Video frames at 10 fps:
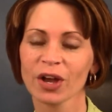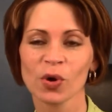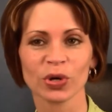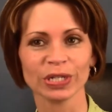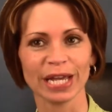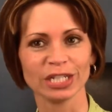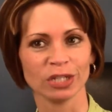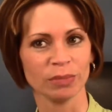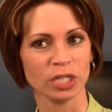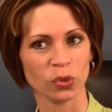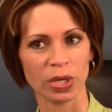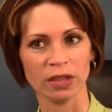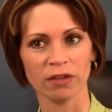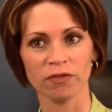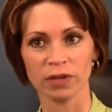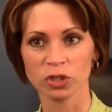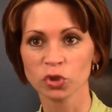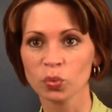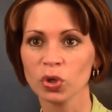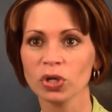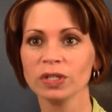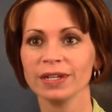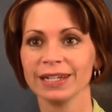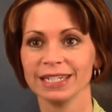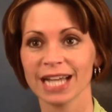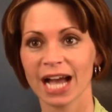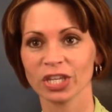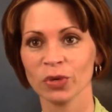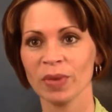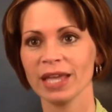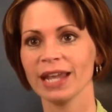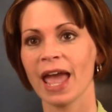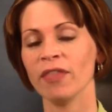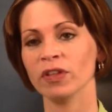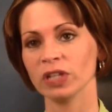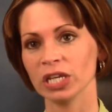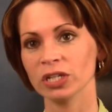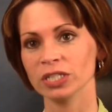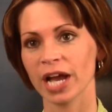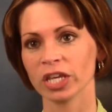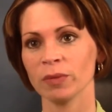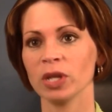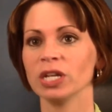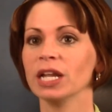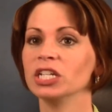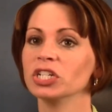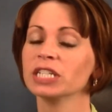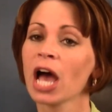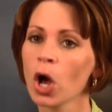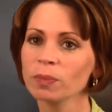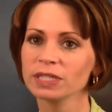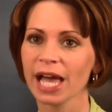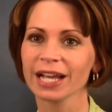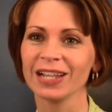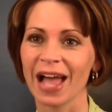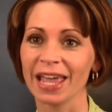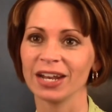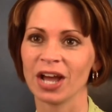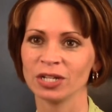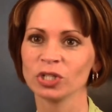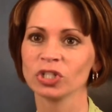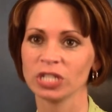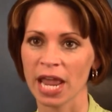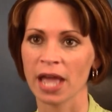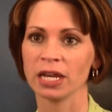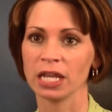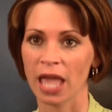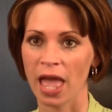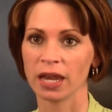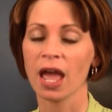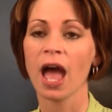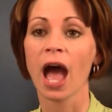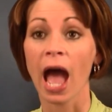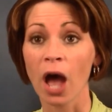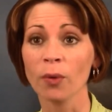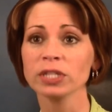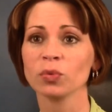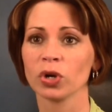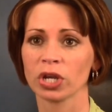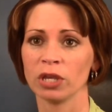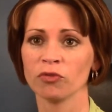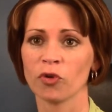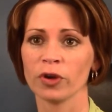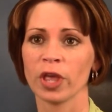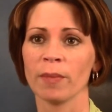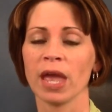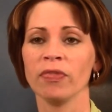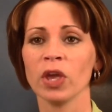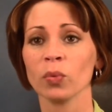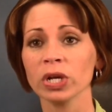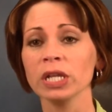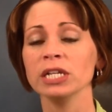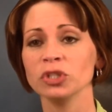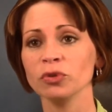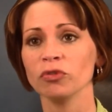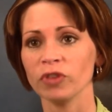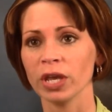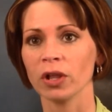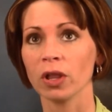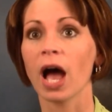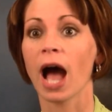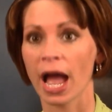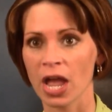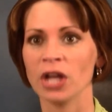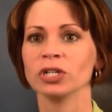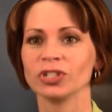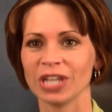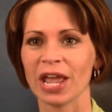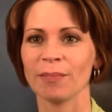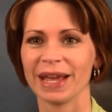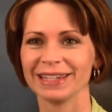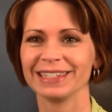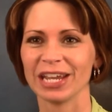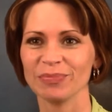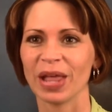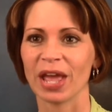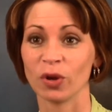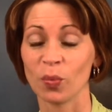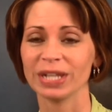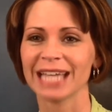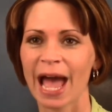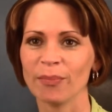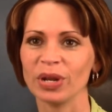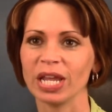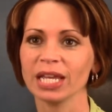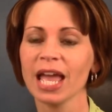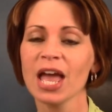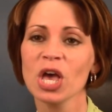correlation between the visual document and the legal document just helps that client understand again how it's working for them, and they really do feel, I understand my estate plan and what's happening.